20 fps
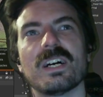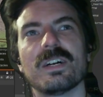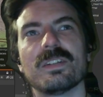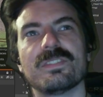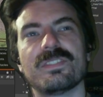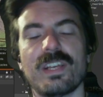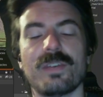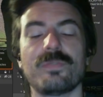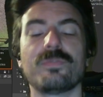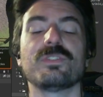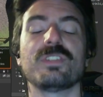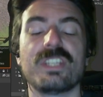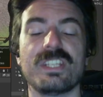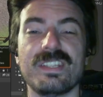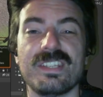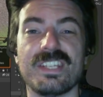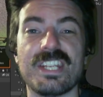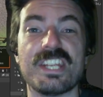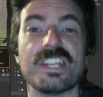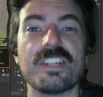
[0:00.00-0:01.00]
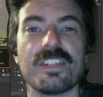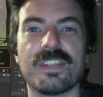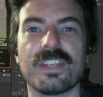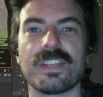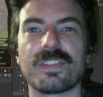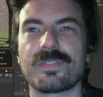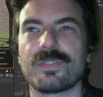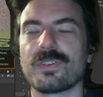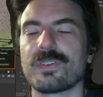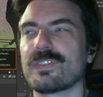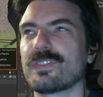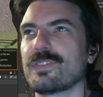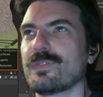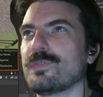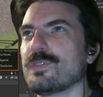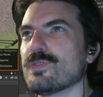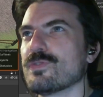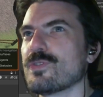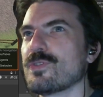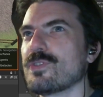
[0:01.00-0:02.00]
definitely needed this though, because if
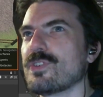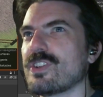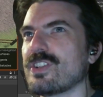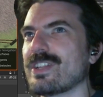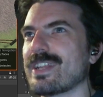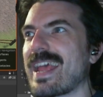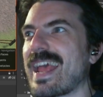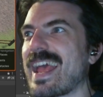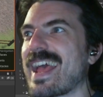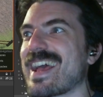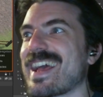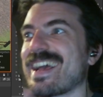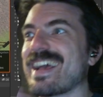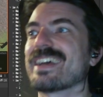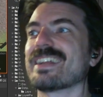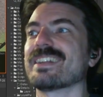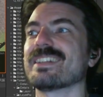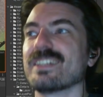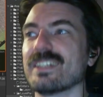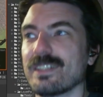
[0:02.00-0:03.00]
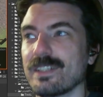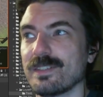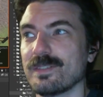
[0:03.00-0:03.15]
you couldn't add